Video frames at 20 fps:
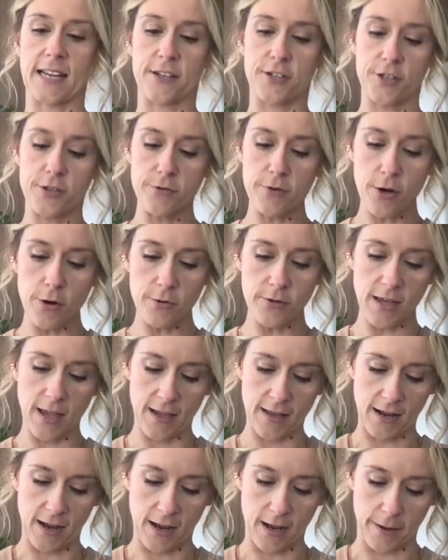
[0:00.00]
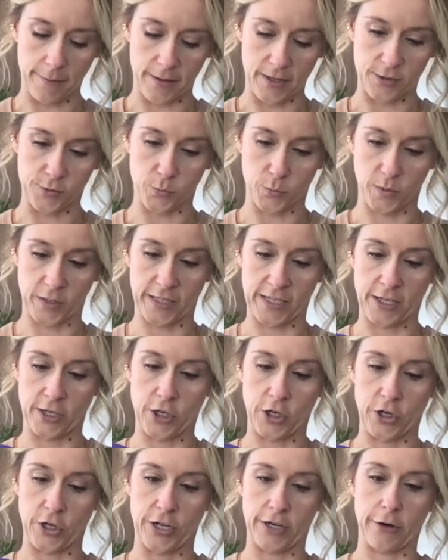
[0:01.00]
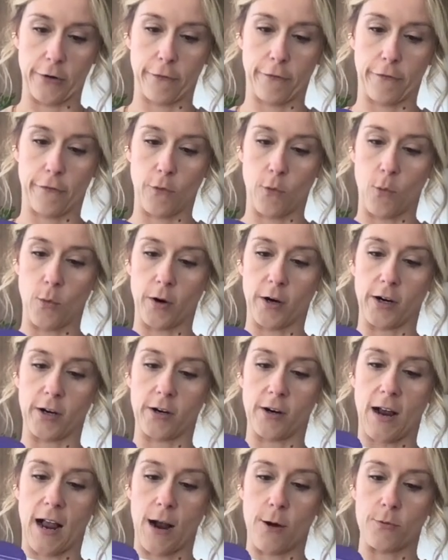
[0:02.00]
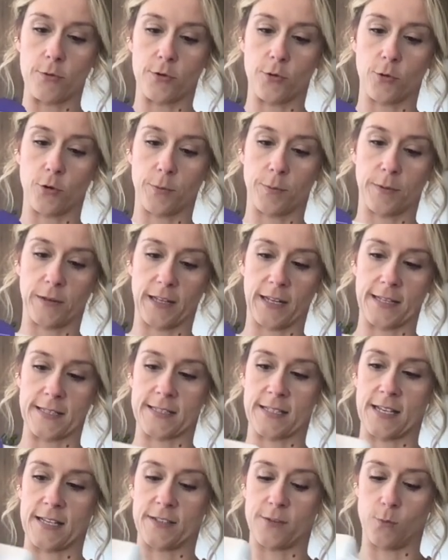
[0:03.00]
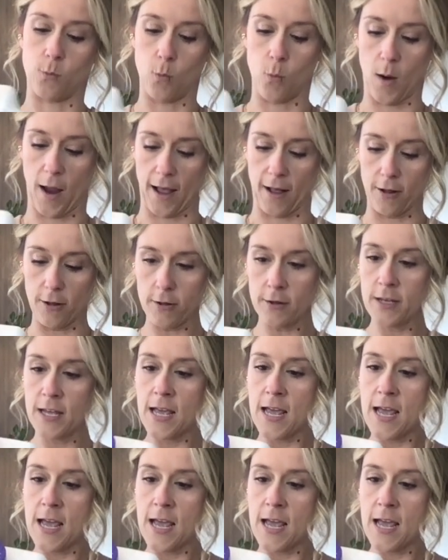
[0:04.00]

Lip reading: I do know that it's really good for outdoor plants as well.